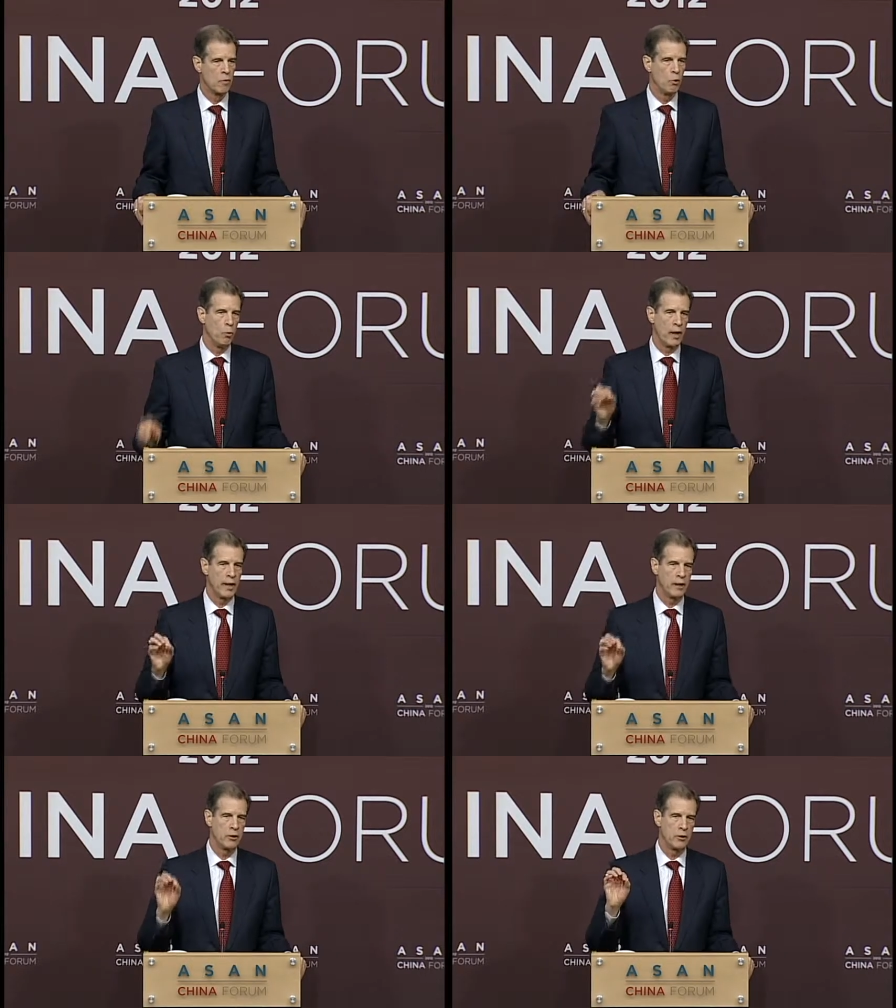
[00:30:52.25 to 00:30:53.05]
The
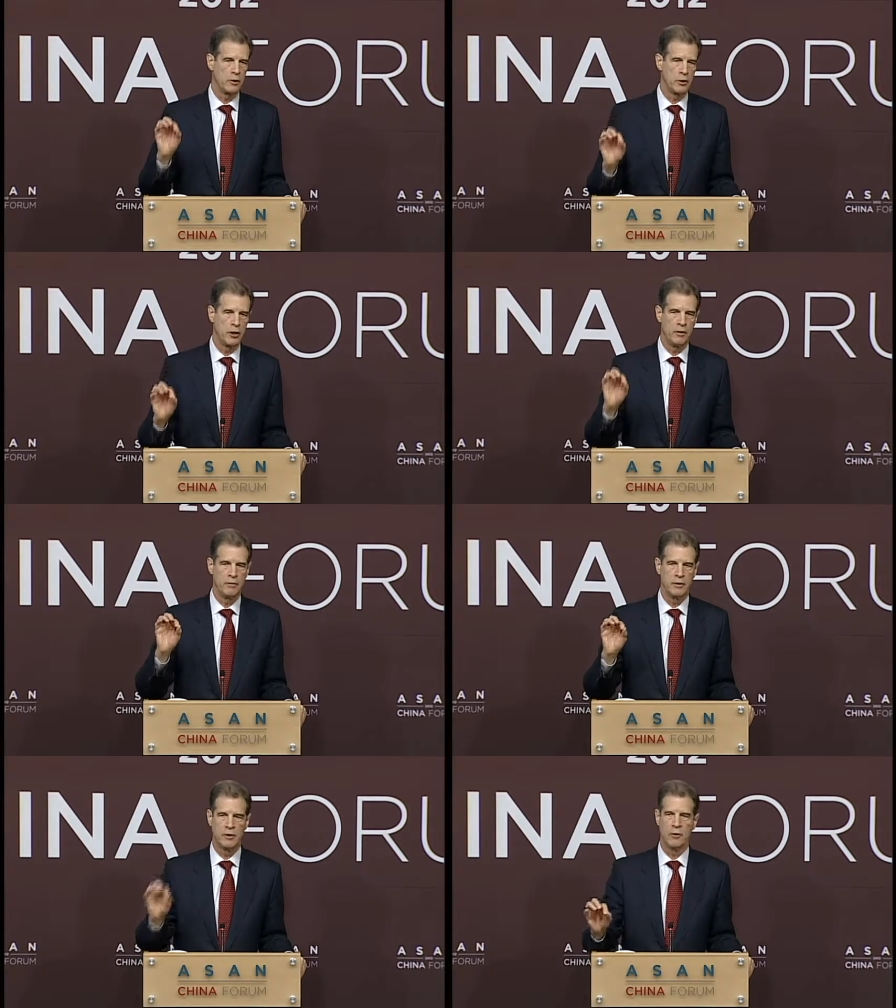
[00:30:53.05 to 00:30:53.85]
way to achieve
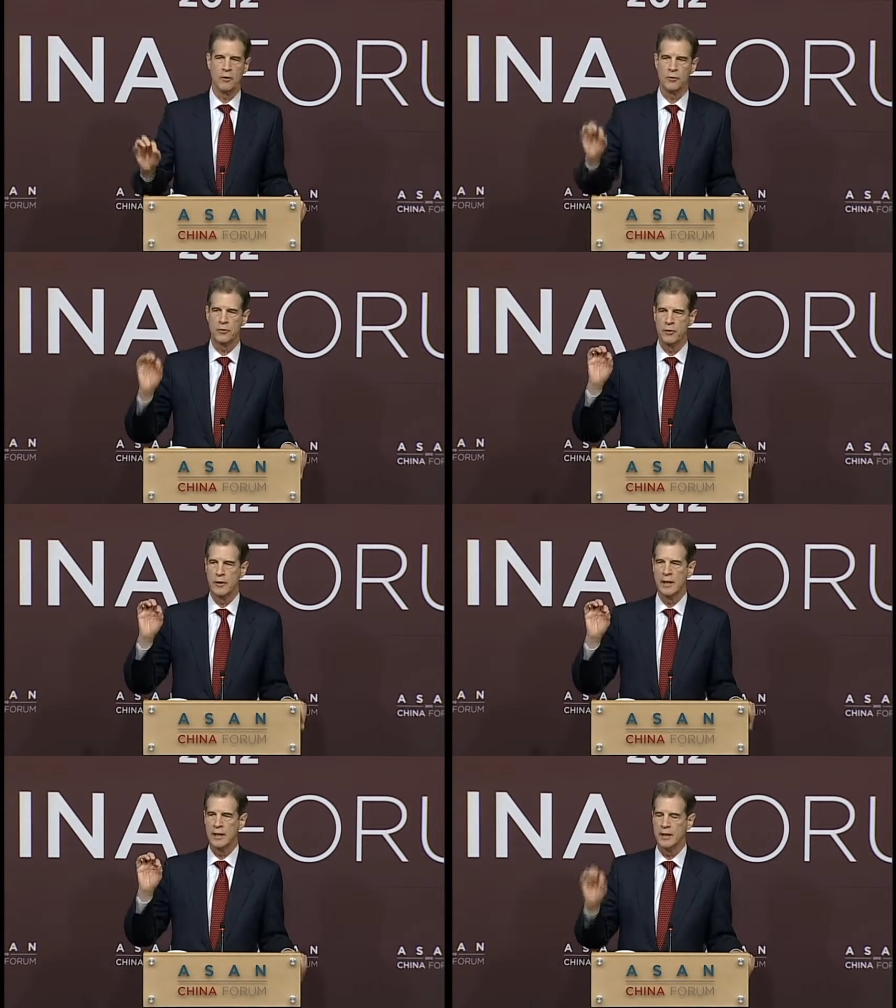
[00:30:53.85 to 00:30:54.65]
your goals
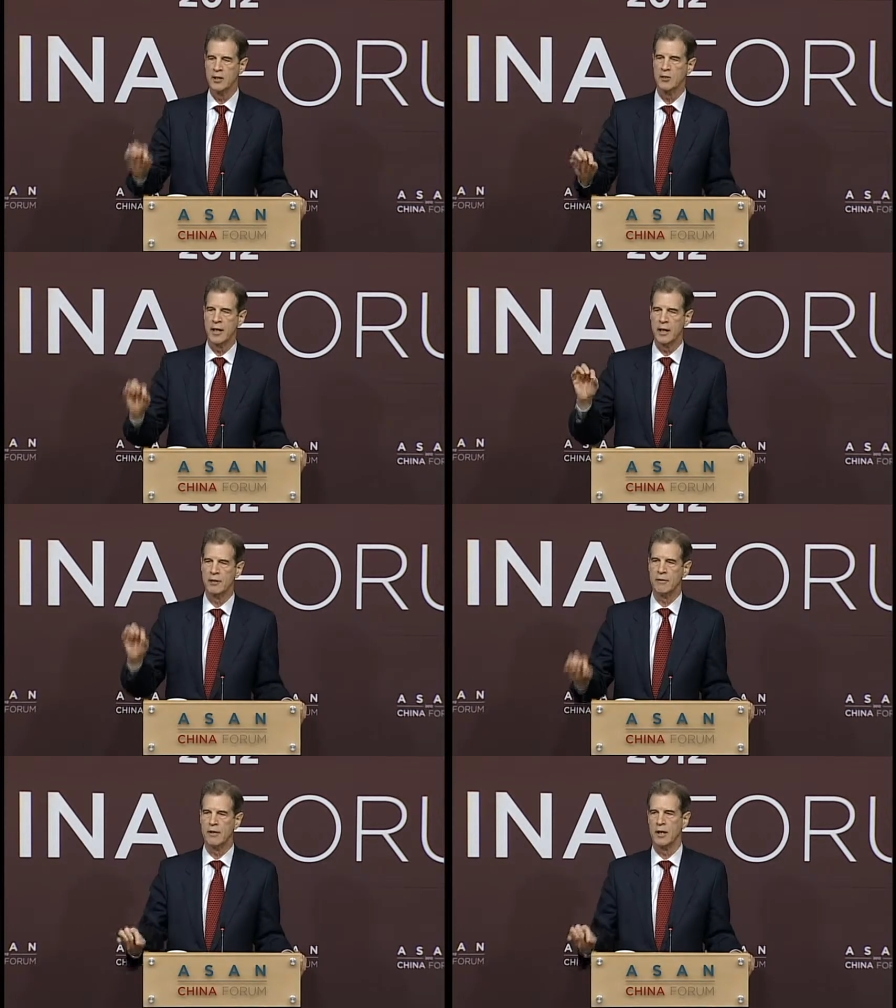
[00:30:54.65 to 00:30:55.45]
in this kind
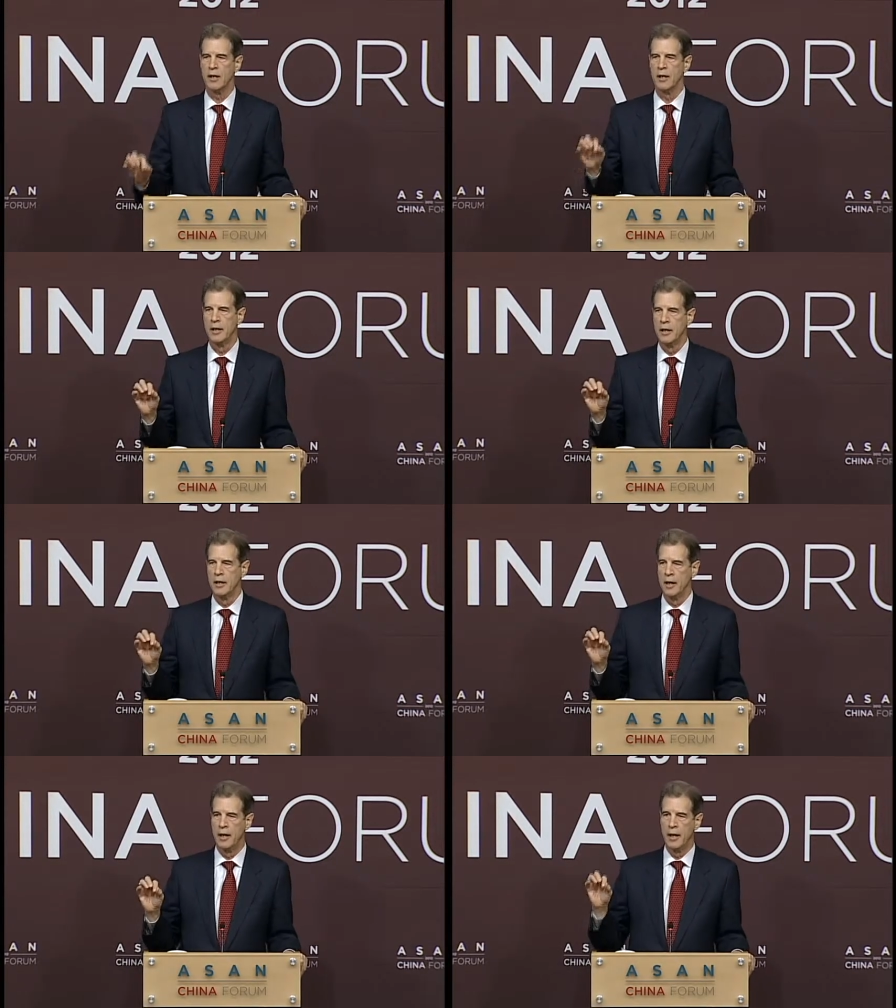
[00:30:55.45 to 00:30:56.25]
of era
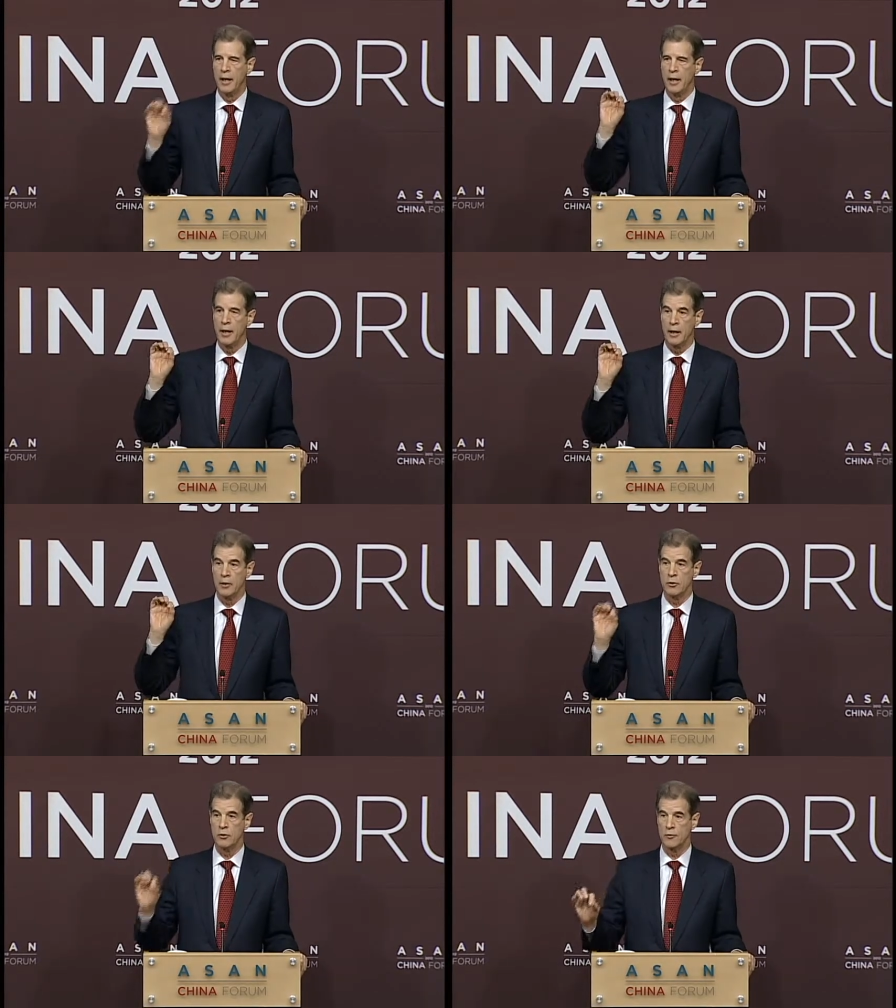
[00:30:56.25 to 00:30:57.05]

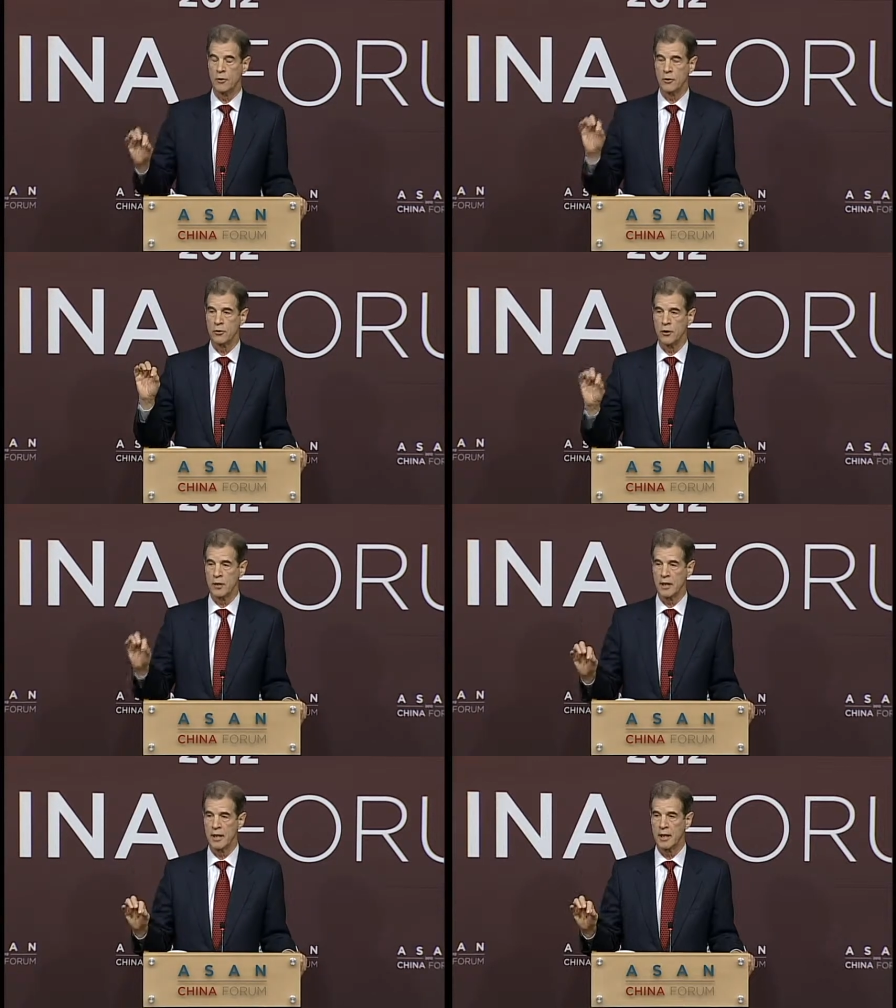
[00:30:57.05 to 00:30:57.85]
is to focus
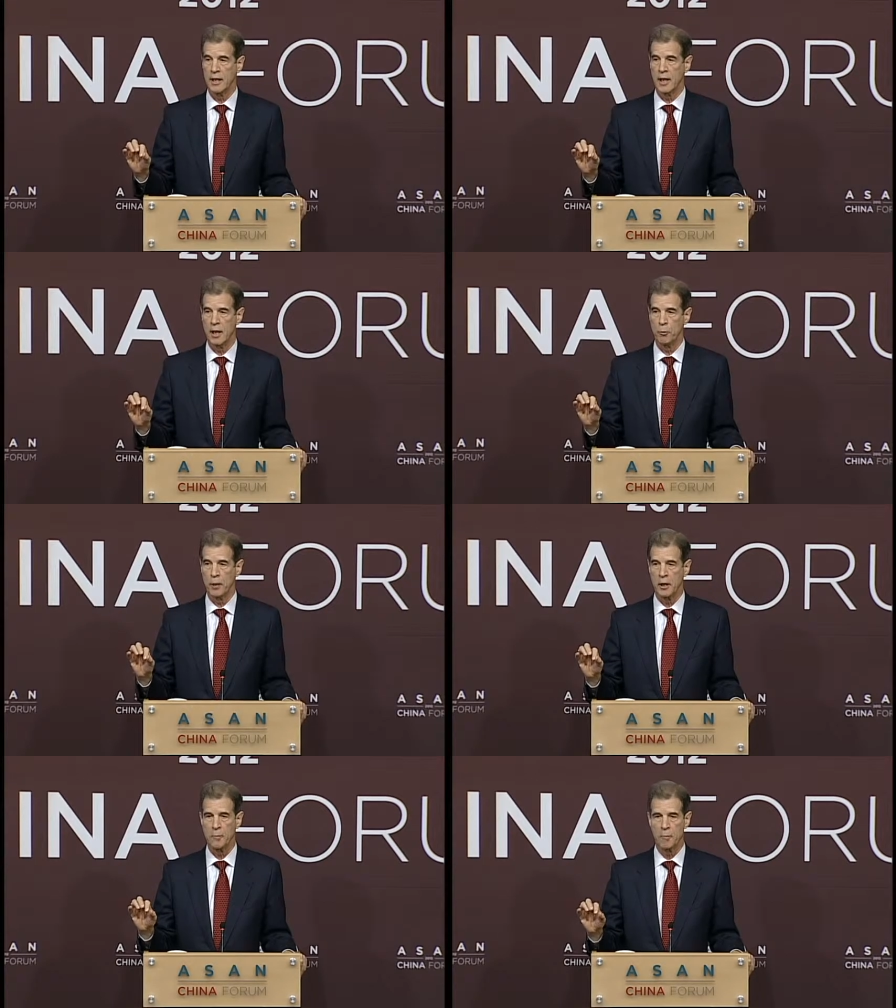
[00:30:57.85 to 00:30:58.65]
on the economy.